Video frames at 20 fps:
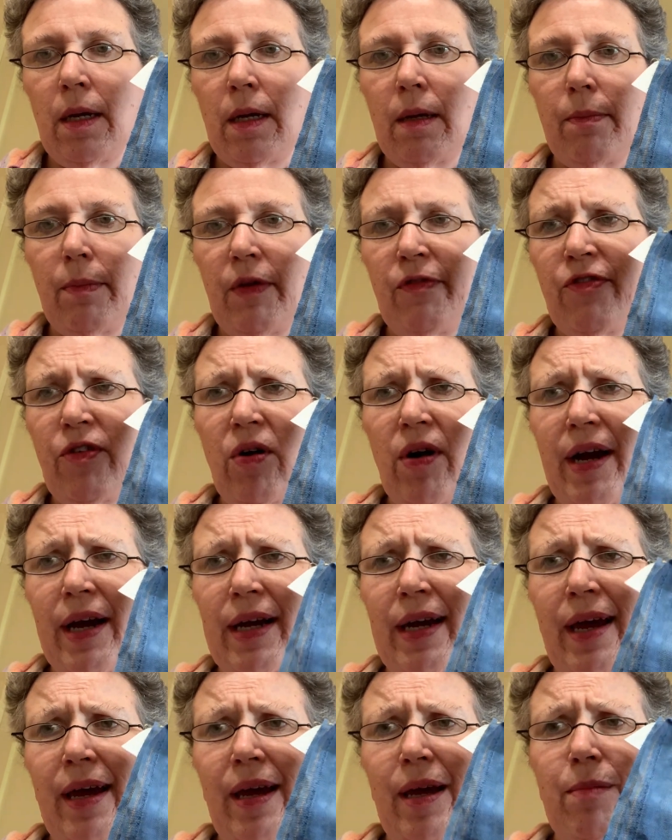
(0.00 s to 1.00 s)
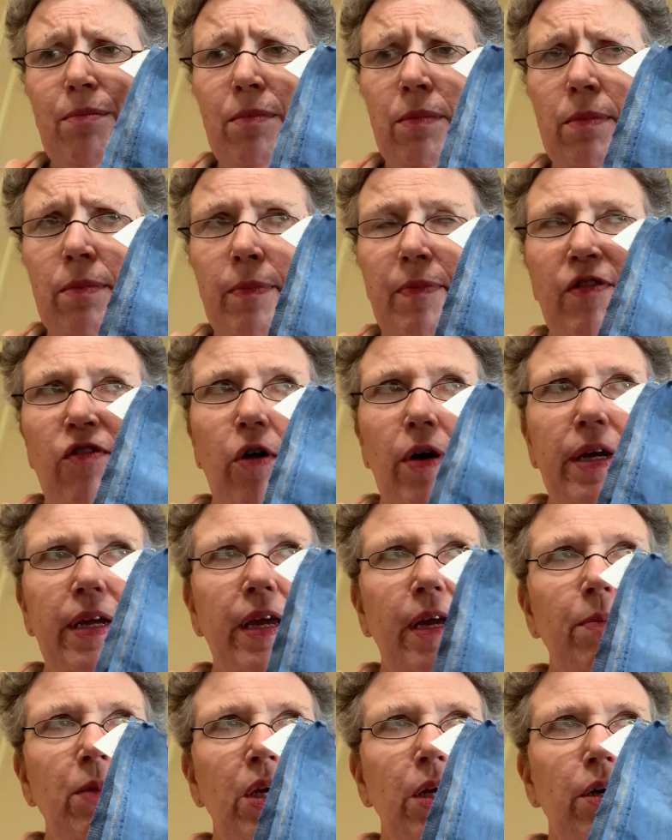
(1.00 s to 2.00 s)
Before I came
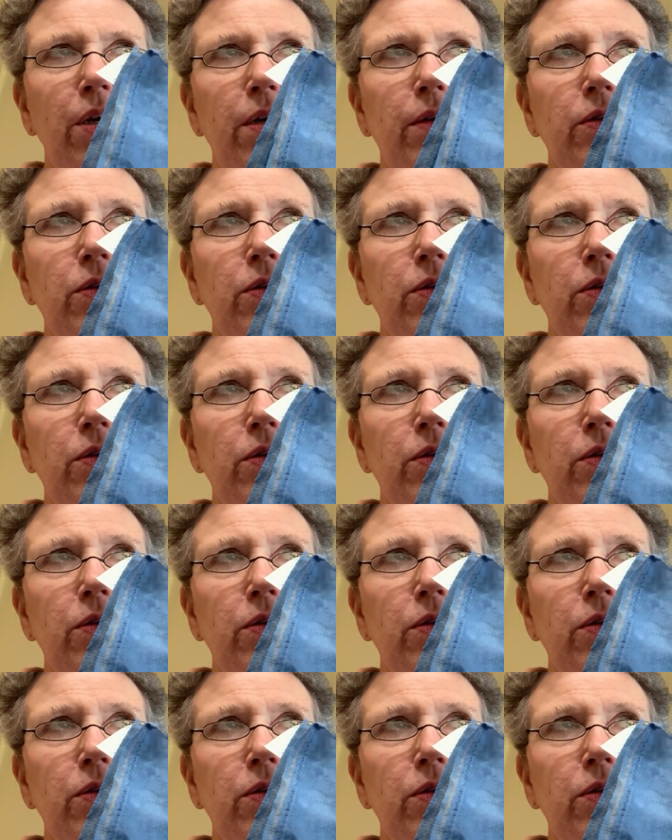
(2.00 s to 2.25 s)
here,